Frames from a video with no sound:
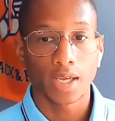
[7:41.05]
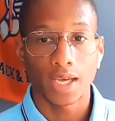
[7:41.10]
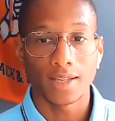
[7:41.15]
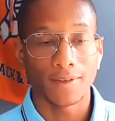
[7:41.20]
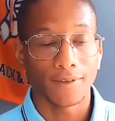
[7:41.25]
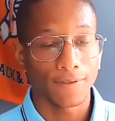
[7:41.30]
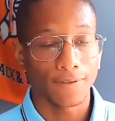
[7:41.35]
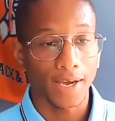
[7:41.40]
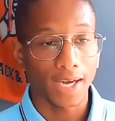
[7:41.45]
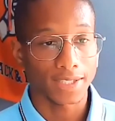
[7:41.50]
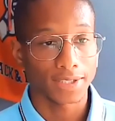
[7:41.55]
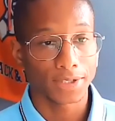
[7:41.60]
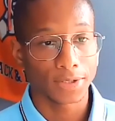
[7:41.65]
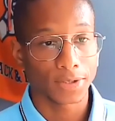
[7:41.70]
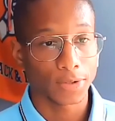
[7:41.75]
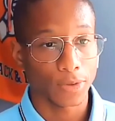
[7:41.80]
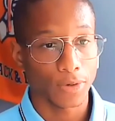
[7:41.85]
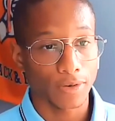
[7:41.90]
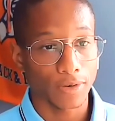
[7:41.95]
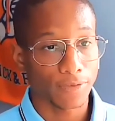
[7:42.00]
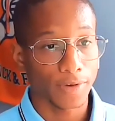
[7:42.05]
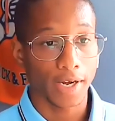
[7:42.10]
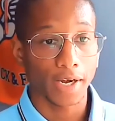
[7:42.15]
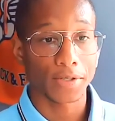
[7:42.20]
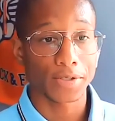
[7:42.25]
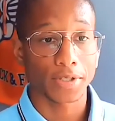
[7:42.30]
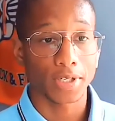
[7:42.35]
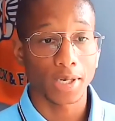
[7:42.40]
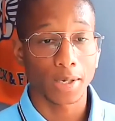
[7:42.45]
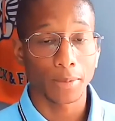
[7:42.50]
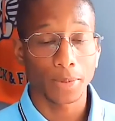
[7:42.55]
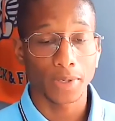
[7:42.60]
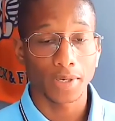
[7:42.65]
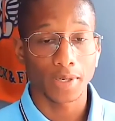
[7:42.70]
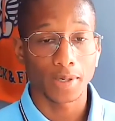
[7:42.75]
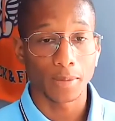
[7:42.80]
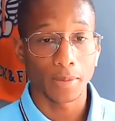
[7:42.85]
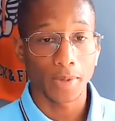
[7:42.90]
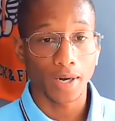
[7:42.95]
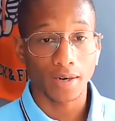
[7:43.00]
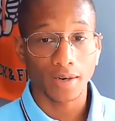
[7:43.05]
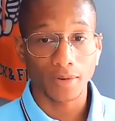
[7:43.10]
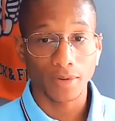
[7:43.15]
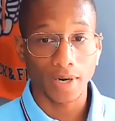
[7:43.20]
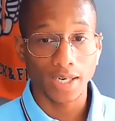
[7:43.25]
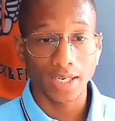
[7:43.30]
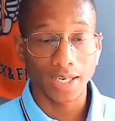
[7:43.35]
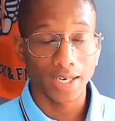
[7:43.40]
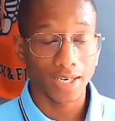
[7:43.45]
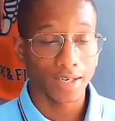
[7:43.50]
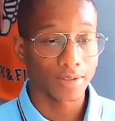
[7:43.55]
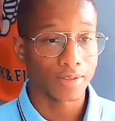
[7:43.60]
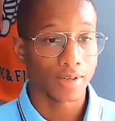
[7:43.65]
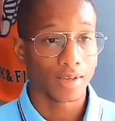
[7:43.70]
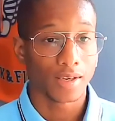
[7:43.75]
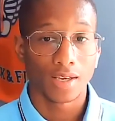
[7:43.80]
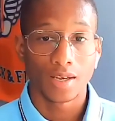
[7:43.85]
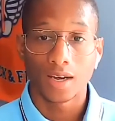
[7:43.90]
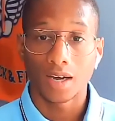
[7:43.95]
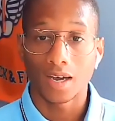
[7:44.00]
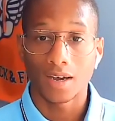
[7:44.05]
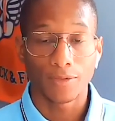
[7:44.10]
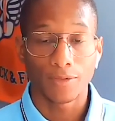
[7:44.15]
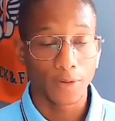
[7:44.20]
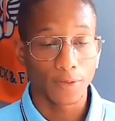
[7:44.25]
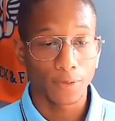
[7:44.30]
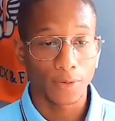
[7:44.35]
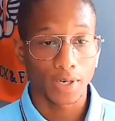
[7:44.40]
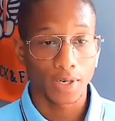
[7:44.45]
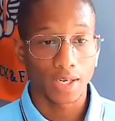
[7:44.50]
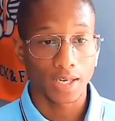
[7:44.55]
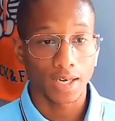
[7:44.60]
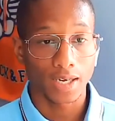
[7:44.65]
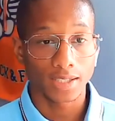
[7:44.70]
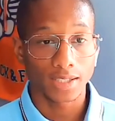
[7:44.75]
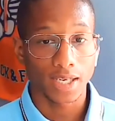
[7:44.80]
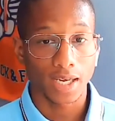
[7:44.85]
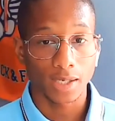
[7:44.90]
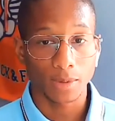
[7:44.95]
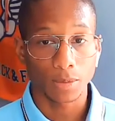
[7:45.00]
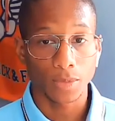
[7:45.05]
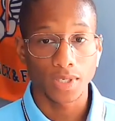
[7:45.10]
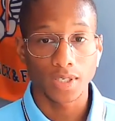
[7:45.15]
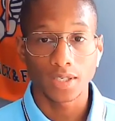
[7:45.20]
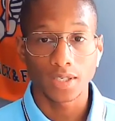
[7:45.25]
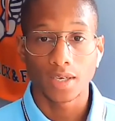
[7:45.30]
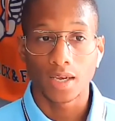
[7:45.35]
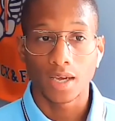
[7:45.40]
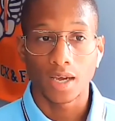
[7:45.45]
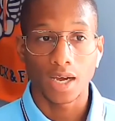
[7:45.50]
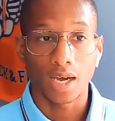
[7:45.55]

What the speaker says: in the fastest growing financial company in America right now, feel free to contact me.